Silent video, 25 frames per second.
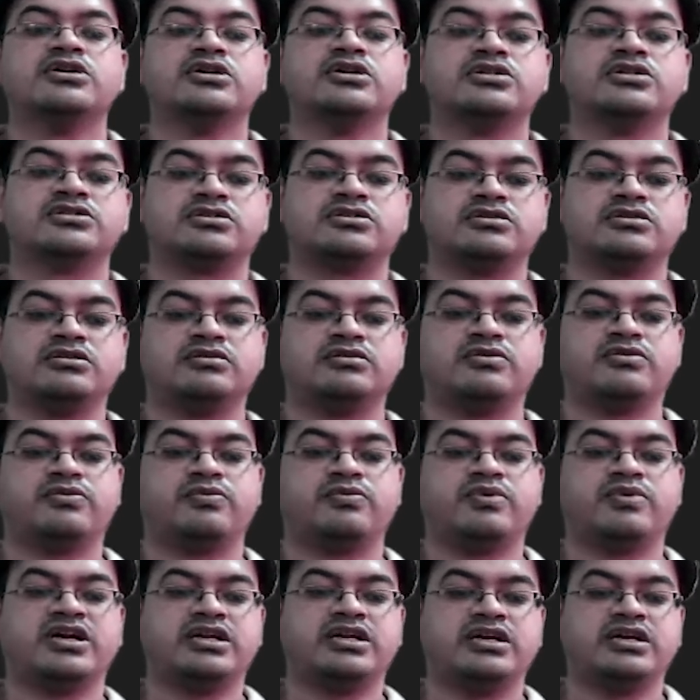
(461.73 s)
So
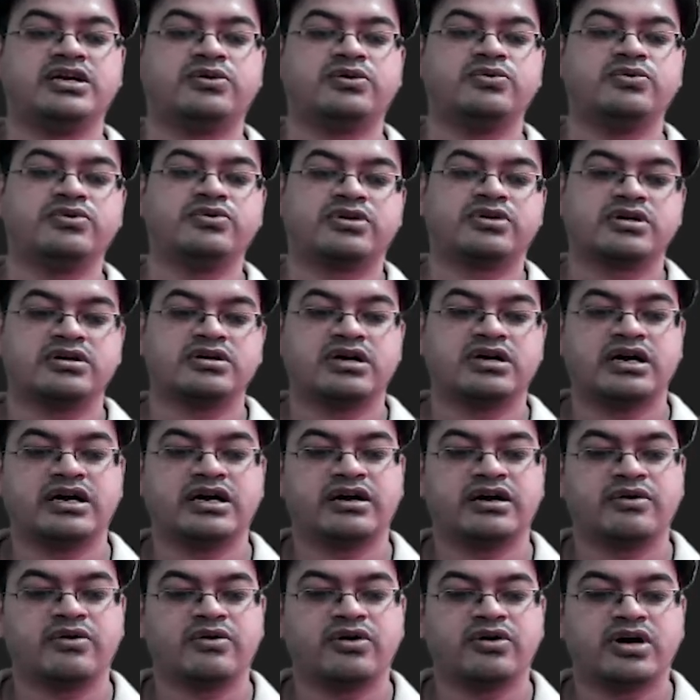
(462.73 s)
one root I
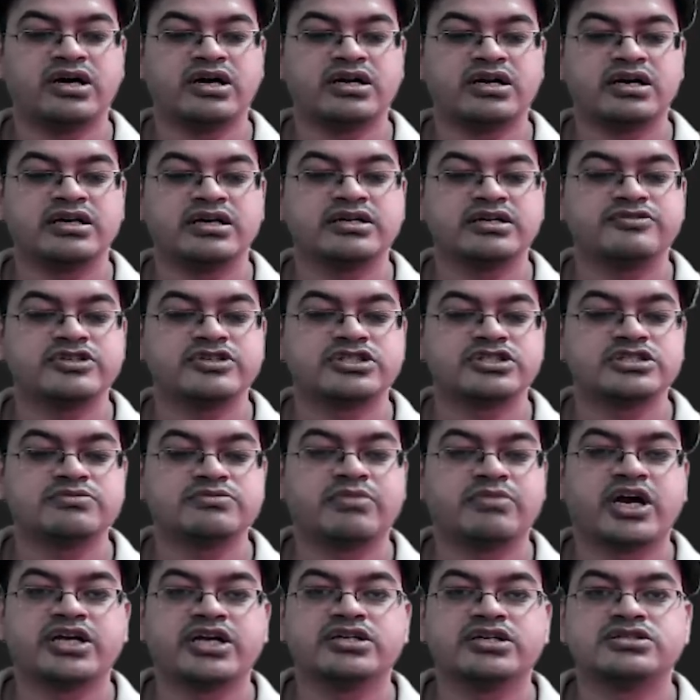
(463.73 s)
have got, which is
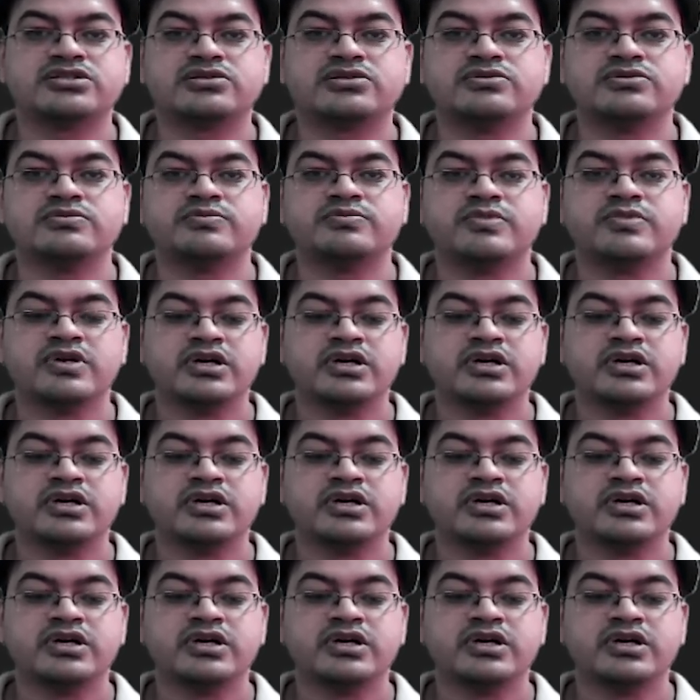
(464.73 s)
minus two.